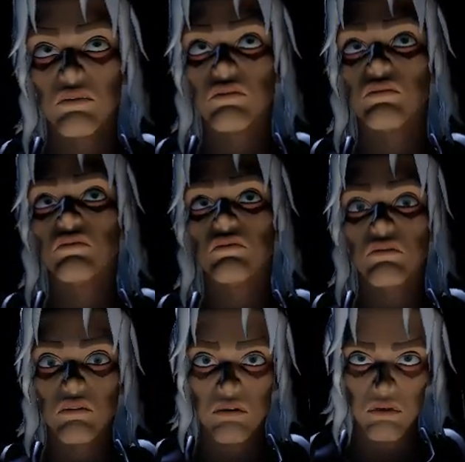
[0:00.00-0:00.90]
Oh no,
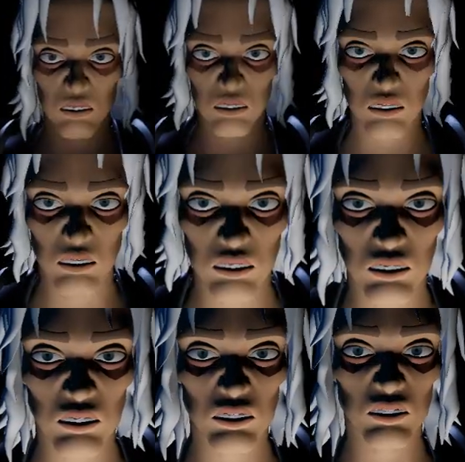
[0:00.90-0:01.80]
never
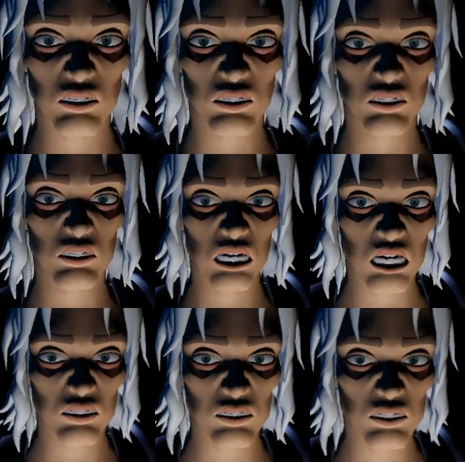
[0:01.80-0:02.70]
mind.
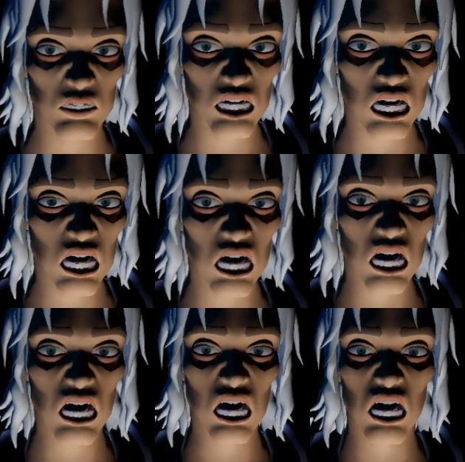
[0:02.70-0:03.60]
I might be
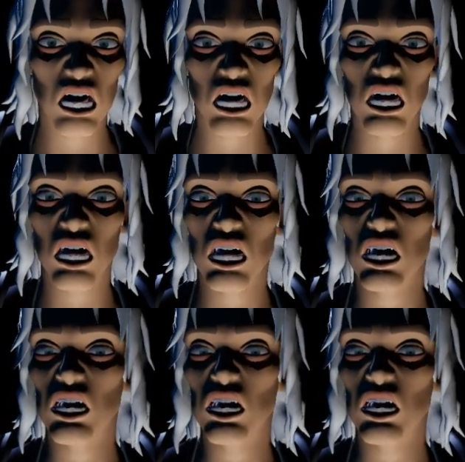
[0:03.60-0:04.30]
hallucinating.